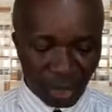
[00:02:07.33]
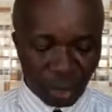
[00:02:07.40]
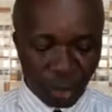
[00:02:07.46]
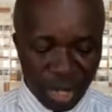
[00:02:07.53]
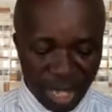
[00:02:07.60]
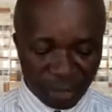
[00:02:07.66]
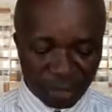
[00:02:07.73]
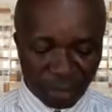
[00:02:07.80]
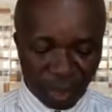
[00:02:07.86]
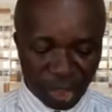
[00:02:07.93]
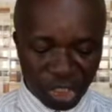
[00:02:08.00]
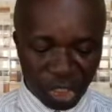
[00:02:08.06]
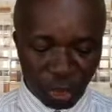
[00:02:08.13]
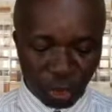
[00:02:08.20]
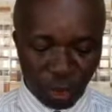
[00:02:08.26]
Wherefore
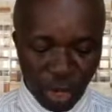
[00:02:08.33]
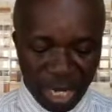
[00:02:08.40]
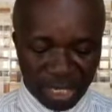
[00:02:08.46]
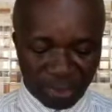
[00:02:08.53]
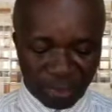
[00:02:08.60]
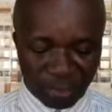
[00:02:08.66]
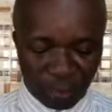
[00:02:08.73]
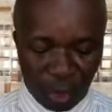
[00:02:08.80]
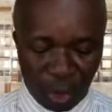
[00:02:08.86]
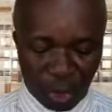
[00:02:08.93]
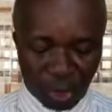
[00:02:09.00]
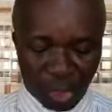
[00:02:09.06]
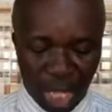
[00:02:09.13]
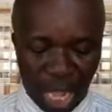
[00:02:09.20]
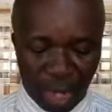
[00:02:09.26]
she went
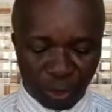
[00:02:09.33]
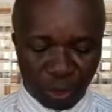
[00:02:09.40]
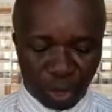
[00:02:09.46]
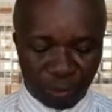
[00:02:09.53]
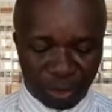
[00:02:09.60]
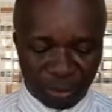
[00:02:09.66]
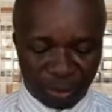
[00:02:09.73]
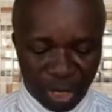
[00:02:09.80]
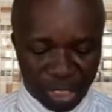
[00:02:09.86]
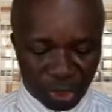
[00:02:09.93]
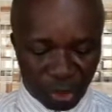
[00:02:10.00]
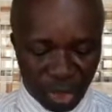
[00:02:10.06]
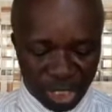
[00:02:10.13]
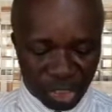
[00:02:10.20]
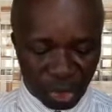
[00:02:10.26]
forth out of the
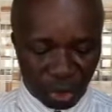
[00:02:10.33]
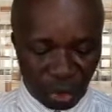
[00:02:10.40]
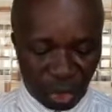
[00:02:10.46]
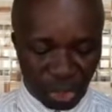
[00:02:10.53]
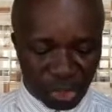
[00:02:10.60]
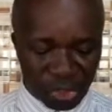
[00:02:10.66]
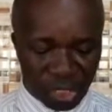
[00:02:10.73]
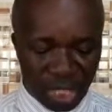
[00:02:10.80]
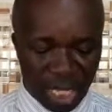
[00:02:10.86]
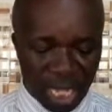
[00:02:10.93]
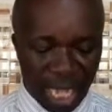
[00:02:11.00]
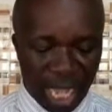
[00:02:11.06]
place where she was,